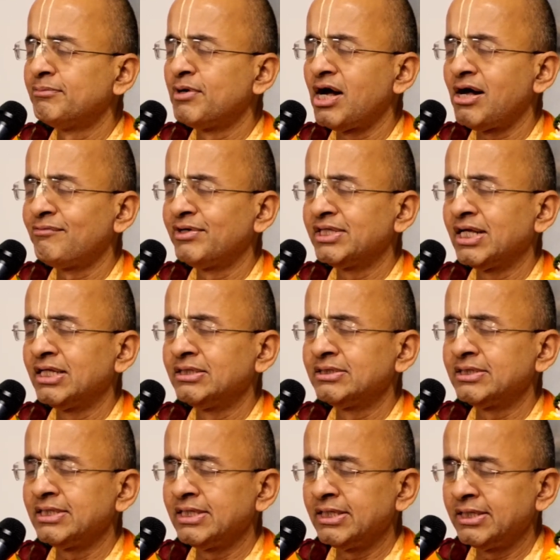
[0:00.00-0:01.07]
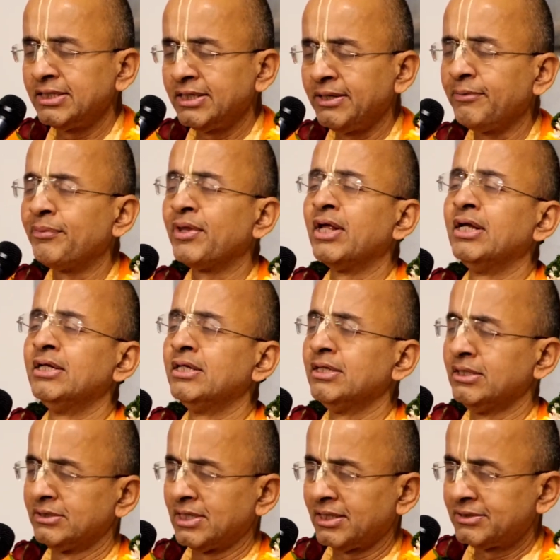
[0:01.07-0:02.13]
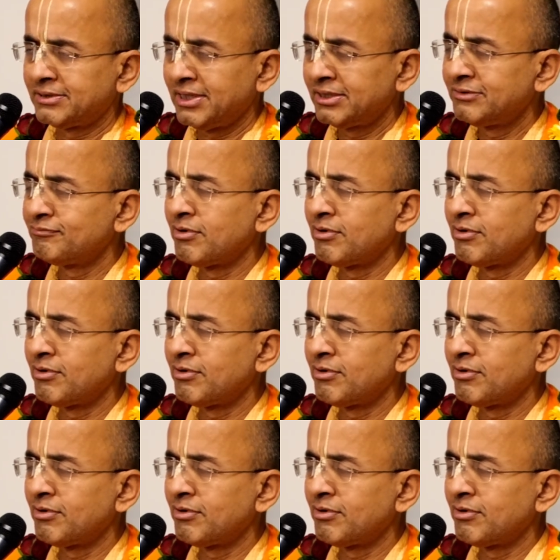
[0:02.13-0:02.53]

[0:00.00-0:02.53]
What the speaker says: vibhavayanti tattat